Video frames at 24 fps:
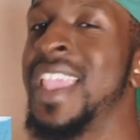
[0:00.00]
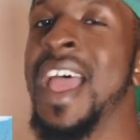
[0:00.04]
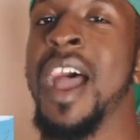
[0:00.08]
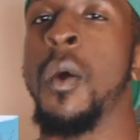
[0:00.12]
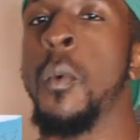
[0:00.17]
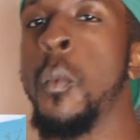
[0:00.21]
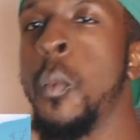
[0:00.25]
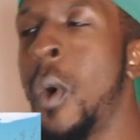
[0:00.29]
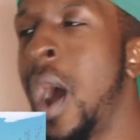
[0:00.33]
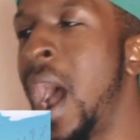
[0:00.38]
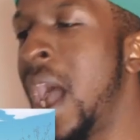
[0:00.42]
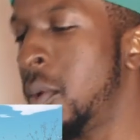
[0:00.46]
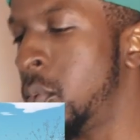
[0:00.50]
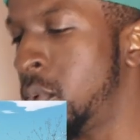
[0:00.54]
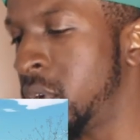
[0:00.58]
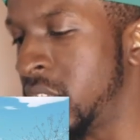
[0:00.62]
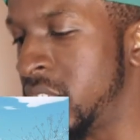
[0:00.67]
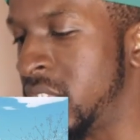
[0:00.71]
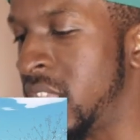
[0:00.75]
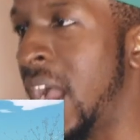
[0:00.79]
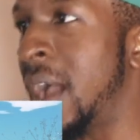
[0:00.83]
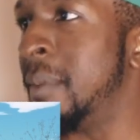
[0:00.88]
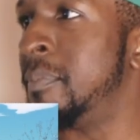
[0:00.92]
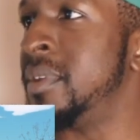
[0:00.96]
Now, why would
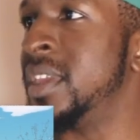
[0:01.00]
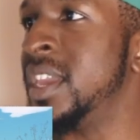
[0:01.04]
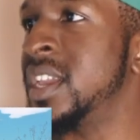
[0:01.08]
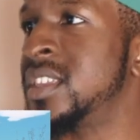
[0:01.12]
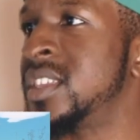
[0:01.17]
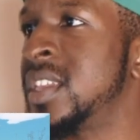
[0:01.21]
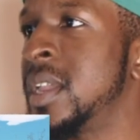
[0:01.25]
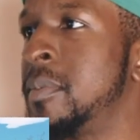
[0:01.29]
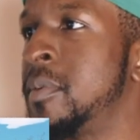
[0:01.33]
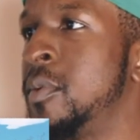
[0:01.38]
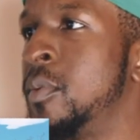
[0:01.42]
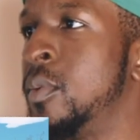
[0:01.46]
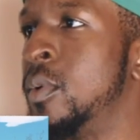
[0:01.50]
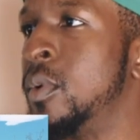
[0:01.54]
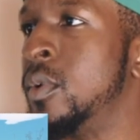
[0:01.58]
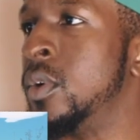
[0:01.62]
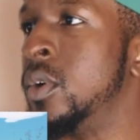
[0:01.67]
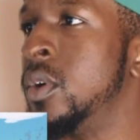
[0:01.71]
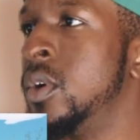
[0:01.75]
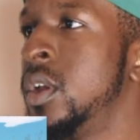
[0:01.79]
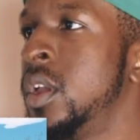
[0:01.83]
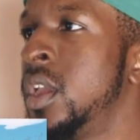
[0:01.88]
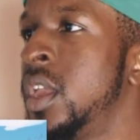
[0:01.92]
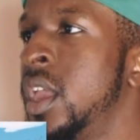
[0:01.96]
it not be acceptable?
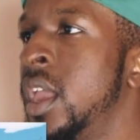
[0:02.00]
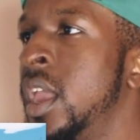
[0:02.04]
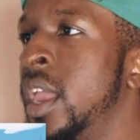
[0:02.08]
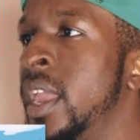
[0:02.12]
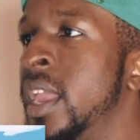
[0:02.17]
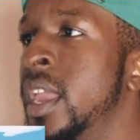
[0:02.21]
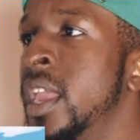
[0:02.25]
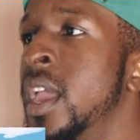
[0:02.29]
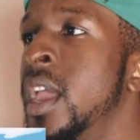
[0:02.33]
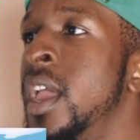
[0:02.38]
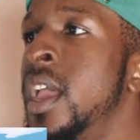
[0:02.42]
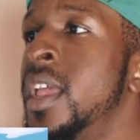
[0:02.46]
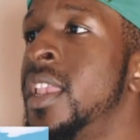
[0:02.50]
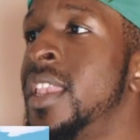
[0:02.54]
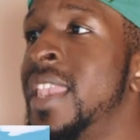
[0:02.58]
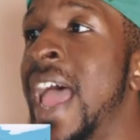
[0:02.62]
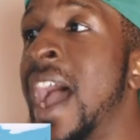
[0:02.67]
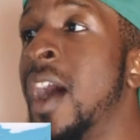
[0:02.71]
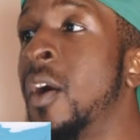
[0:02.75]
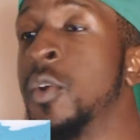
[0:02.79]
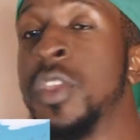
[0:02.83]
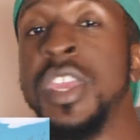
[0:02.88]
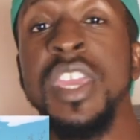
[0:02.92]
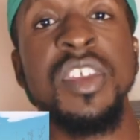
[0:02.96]
8.
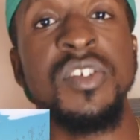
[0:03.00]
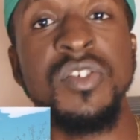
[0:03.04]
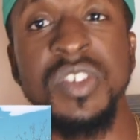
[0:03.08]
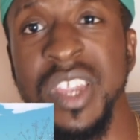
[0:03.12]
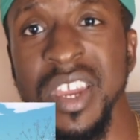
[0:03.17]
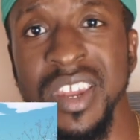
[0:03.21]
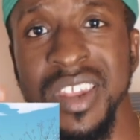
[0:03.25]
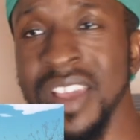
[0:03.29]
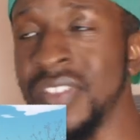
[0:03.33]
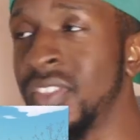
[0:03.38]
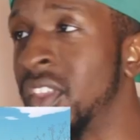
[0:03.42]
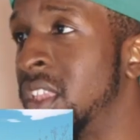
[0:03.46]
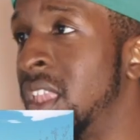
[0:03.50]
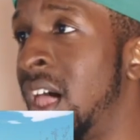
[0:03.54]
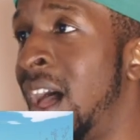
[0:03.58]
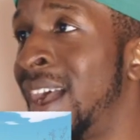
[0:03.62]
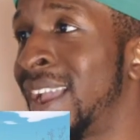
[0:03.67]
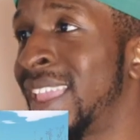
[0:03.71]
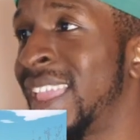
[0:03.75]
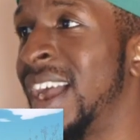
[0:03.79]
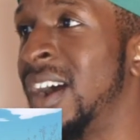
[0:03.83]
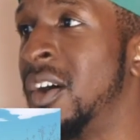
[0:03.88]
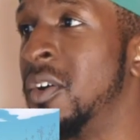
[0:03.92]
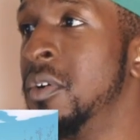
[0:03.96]
Now, he's good on the
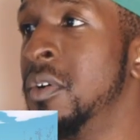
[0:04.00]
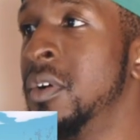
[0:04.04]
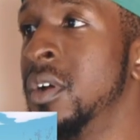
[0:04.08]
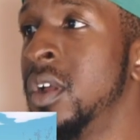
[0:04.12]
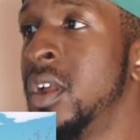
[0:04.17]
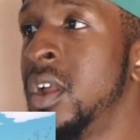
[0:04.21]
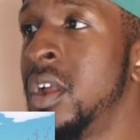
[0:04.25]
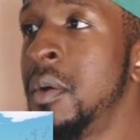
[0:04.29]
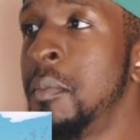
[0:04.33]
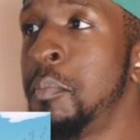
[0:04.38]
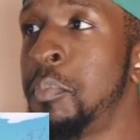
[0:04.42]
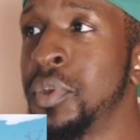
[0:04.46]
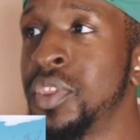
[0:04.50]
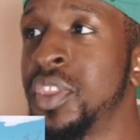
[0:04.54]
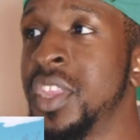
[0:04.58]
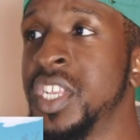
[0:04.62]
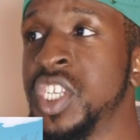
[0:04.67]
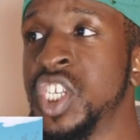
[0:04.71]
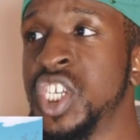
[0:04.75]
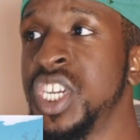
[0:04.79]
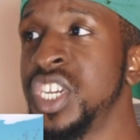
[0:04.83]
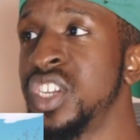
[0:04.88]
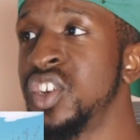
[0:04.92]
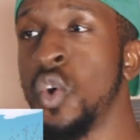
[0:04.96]
lockout, but the
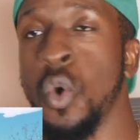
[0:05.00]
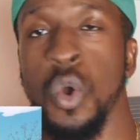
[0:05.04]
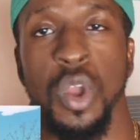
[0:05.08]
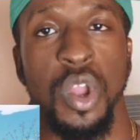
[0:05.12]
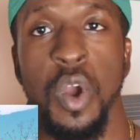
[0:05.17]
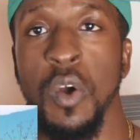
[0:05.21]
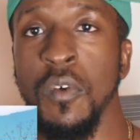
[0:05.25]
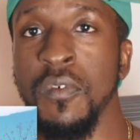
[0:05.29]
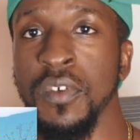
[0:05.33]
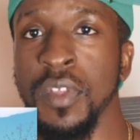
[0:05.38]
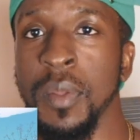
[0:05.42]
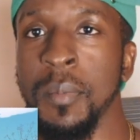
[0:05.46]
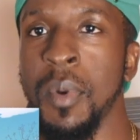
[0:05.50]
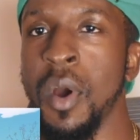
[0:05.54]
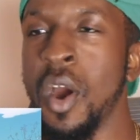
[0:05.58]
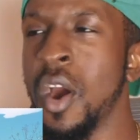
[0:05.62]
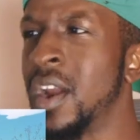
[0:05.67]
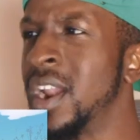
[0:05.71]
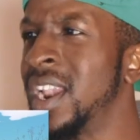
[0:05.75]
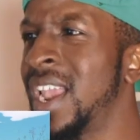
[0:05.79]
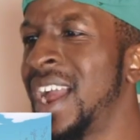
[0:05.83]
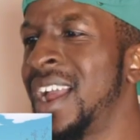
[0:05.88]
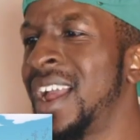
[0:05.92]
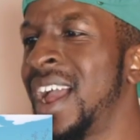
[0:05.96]
chin going over the
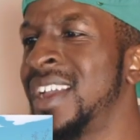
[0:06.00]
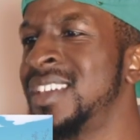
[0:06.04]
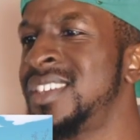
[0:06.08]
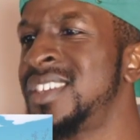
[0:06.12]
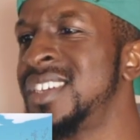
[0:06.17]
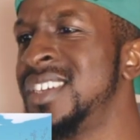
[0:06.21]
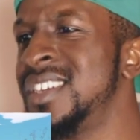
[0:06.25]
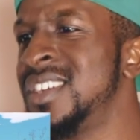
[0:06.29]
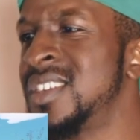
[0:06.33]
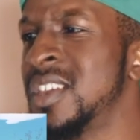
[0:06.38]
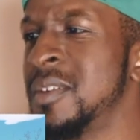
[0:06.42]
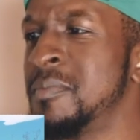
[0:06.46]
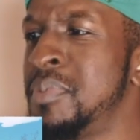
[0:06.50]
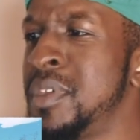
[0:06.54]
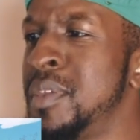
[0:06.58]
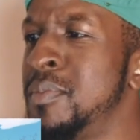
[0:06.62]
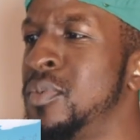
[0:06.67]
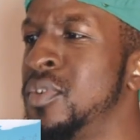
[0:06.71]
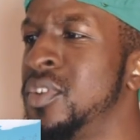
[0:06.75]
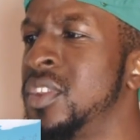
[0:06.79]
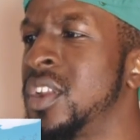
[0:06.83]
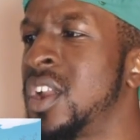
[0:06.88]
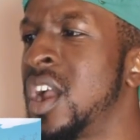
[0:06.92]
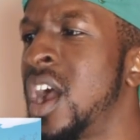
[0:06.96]
bar, and I see some
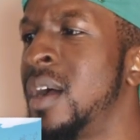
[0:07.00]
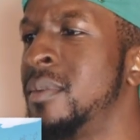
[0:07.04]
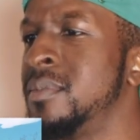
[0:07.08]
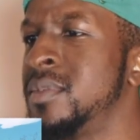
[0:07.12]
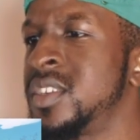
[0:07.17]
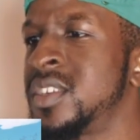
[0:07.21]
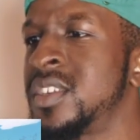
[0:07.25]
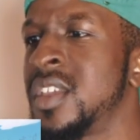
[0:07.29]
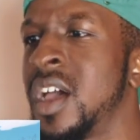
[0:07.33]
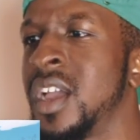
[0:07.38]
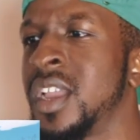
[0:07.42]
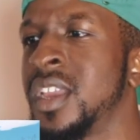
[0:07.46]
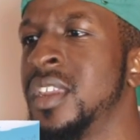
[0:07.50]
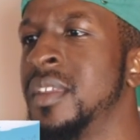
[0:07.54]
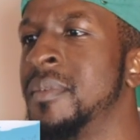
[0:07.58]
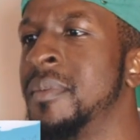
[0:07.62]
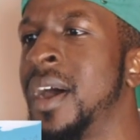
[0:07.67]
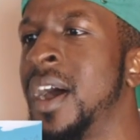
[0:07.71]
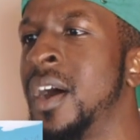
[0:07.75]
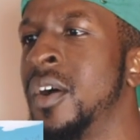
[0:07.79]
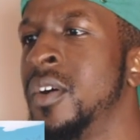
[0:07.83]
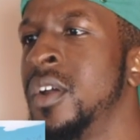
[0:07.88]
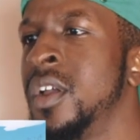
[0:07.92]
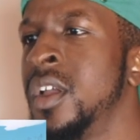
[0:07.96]
people in the comments talking
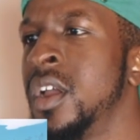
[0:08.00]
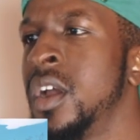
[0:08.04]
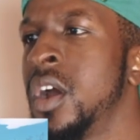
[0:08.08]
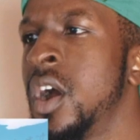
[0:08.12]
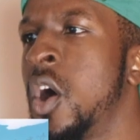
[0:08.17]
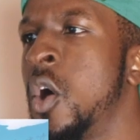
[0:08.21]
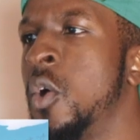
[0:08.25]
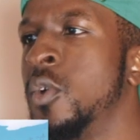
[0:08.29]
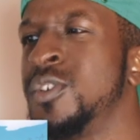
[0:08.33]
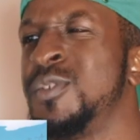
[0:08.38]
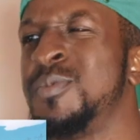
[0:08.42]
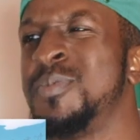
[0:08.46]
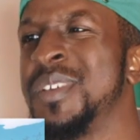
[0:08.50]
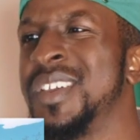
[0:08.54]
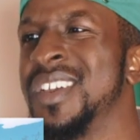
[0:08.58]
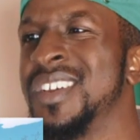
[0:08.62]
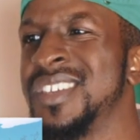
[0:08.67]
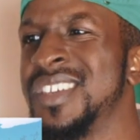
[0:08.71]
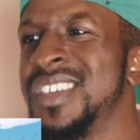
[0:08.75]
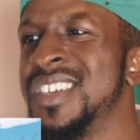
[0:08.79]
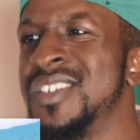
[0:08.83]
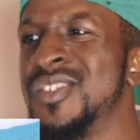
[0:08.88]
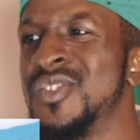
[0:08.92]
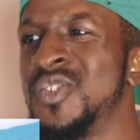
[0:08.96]
about, oh, it's
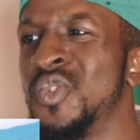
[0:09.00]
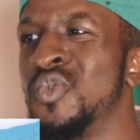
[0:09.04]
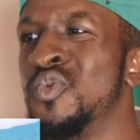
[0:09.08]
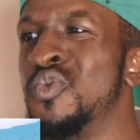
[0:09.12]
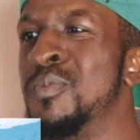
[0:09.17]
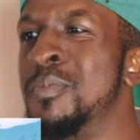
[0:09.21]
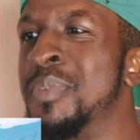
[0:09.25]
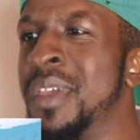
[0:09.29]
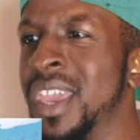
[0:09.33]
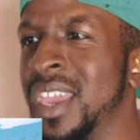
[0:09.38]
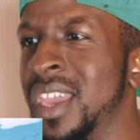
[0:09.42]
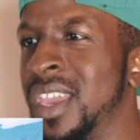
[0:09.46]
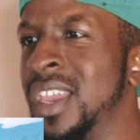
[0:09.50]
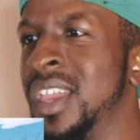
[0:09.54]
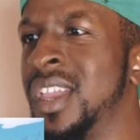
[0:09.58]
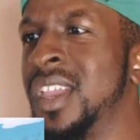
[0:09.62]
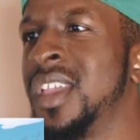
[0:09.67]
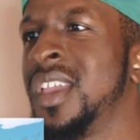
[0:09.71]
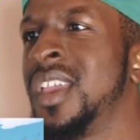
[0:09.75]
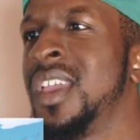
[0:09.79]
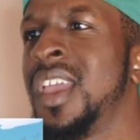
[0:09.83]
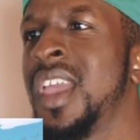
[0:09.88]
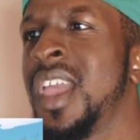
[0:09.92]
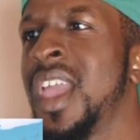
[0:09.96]
because he's too big,
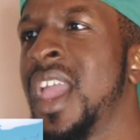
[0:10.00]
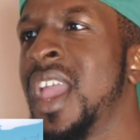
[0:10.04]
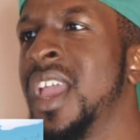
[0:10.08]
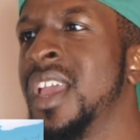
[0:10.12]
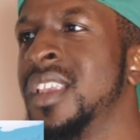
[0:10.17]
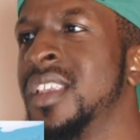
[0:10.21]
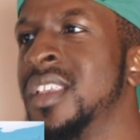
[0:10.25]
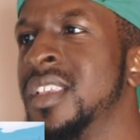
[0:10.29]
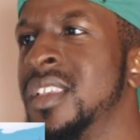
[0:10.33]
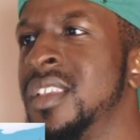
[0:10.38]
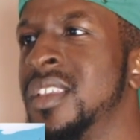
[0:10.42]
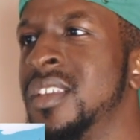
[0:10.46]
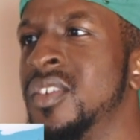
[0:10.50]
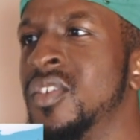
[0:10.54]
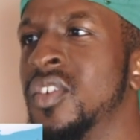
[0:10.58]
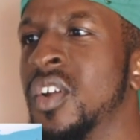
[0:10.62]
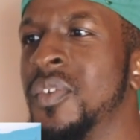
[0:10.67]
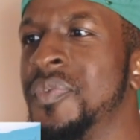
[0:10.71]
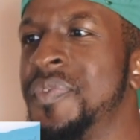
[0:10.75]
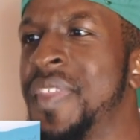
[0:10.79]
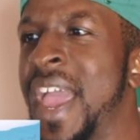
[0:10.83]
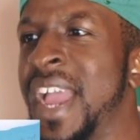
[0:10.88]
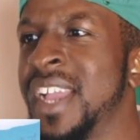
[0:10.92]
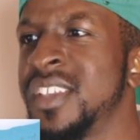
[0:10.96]
and, you
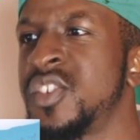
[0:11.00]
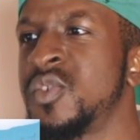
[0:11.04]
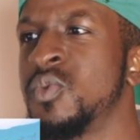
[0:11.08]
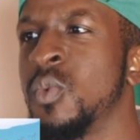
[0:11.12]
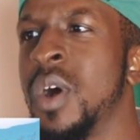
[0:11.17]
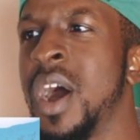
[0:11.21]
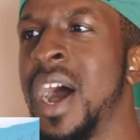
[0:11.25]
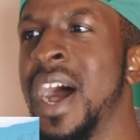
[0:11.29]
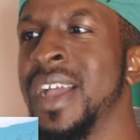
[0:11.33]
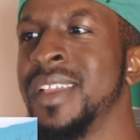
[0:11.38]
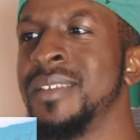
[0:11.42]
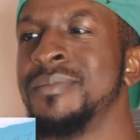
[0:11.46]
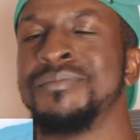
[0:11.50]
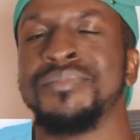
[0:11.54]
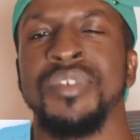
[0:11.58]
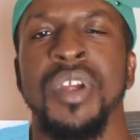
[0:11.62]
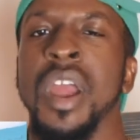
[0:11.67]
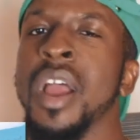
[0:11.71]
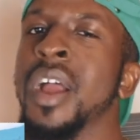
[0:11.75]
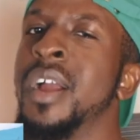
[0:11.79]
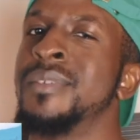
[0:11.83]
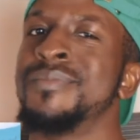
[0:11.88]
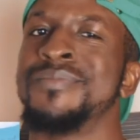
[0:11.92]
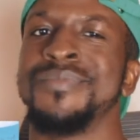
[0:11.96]
know, that's why.
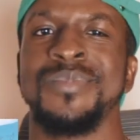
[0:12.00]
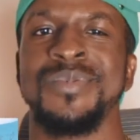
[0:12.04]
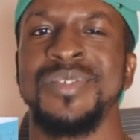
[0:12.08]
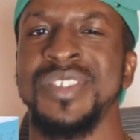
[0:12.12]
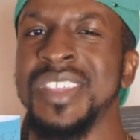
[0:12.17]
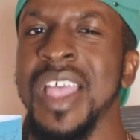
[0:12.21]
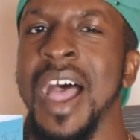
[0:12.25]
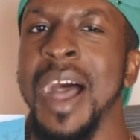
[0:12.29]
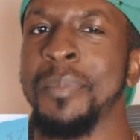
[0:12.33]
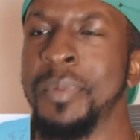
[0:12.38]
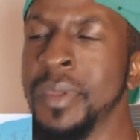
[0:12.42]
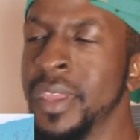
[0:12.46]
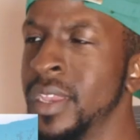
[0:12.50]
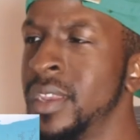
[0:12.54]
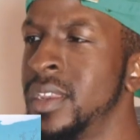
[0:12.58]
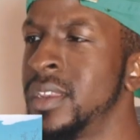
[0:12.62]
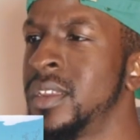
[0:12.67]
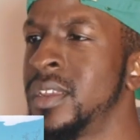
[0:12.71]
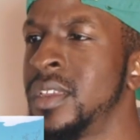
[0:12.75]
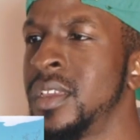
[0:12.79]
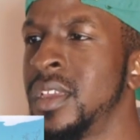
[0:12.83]
Bruh, stop it.